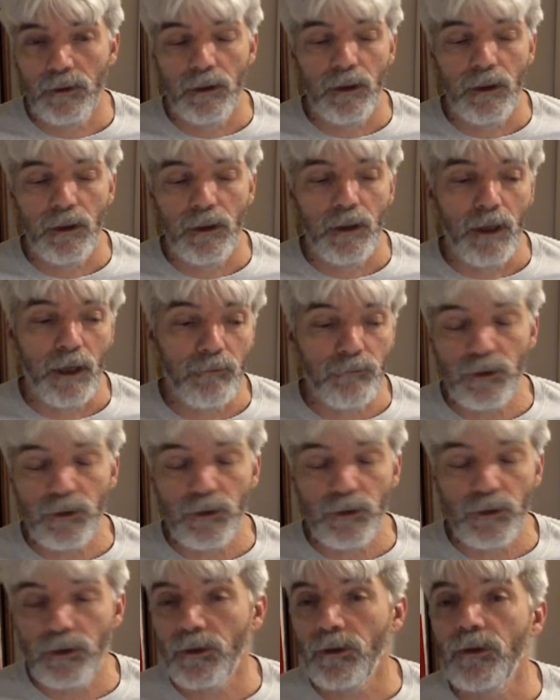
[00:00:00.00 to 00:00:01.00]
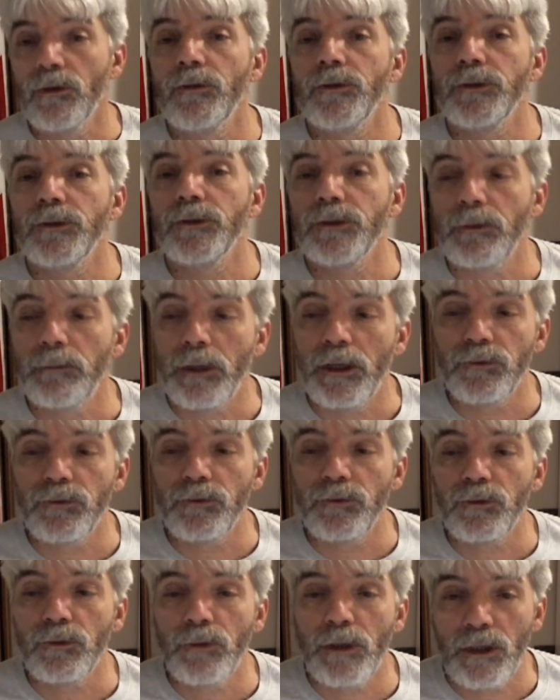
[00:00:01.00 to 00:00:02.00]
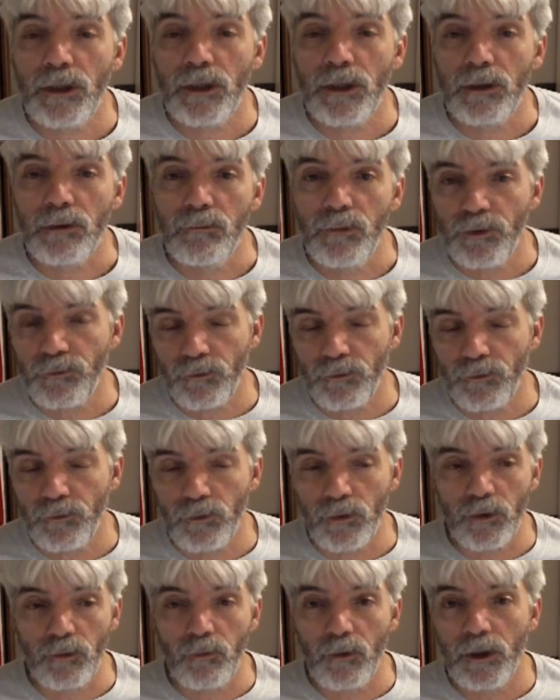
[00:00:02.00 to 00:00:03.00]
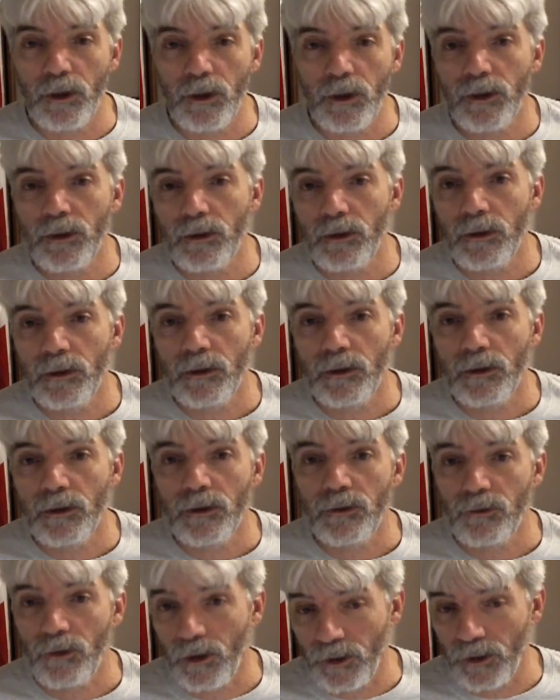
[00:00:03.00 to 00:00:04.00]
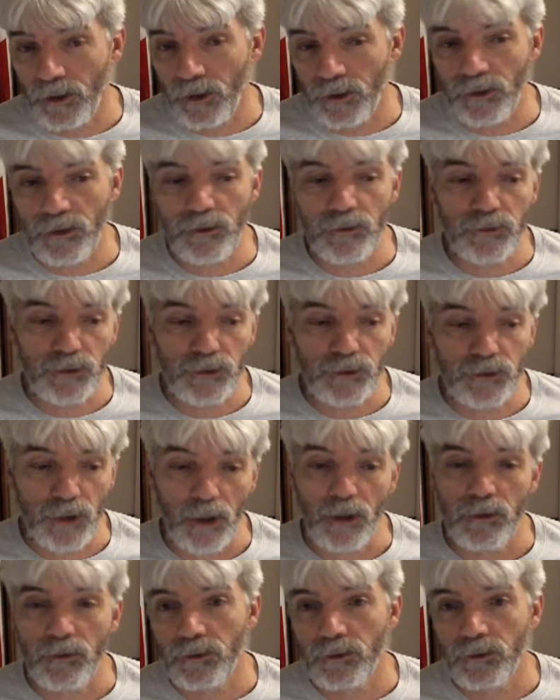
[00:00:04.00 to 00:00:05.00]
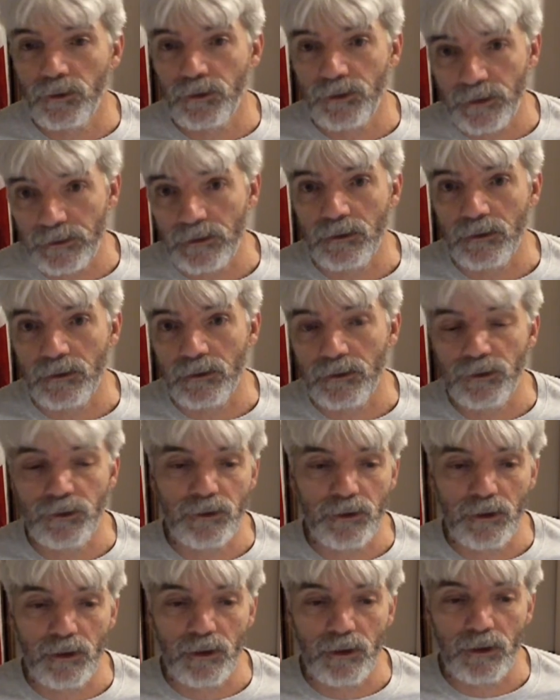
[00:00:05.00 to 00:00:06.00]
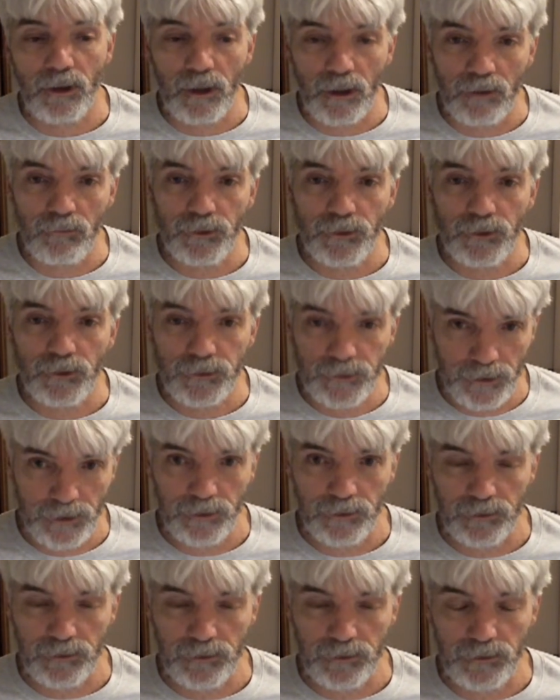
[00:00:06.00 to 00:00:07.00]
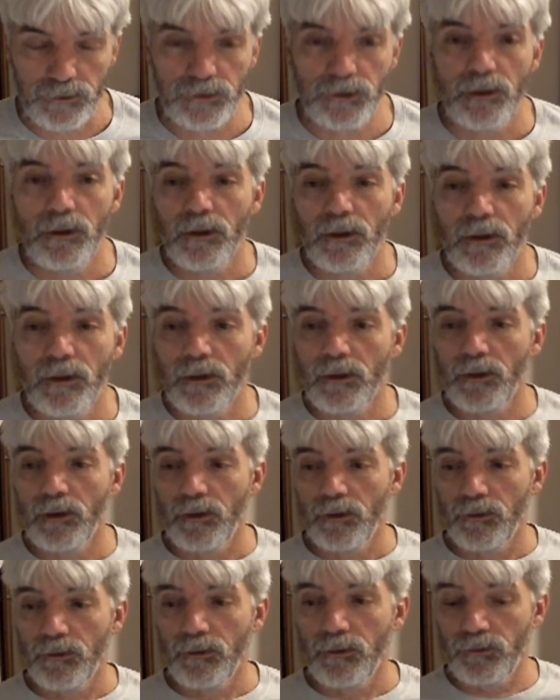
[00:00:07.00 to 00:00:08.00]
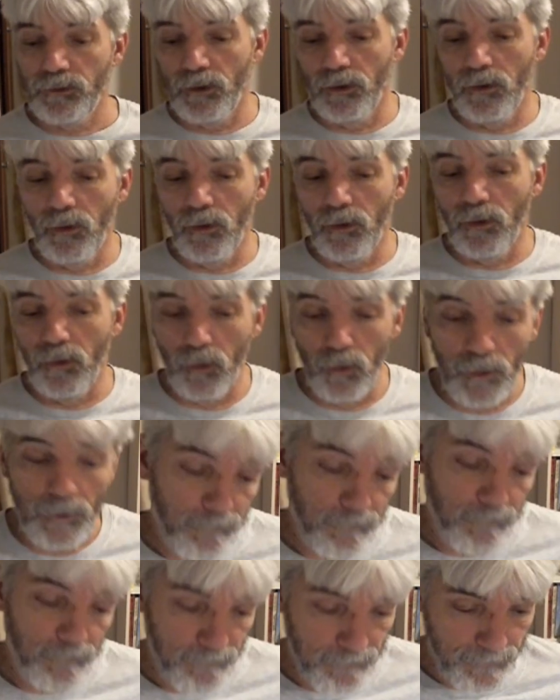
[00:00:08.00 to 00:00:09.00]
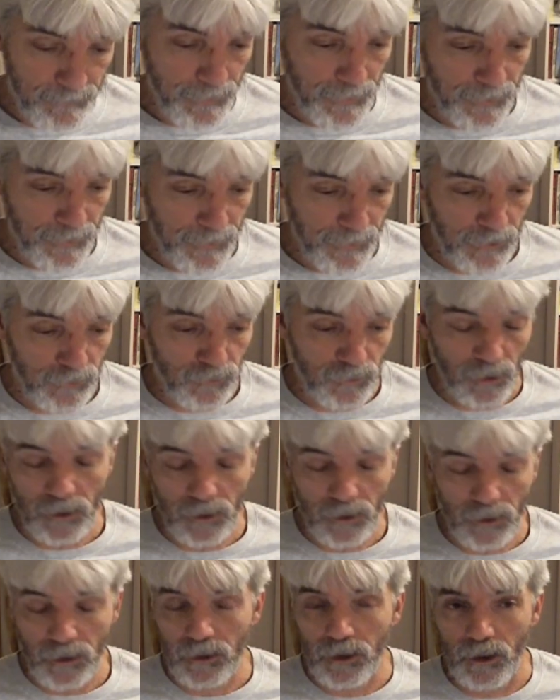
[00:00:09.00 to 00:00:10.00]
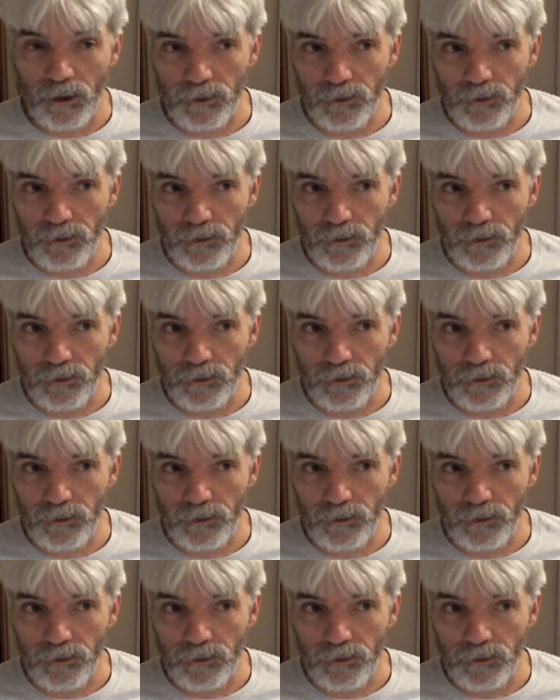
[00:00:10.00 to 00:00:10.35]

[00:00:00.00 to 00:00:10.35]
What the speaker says: In fact, he said the law will never change. Heaven and earth shall pass away before one tiny jot or tittle in the law will change.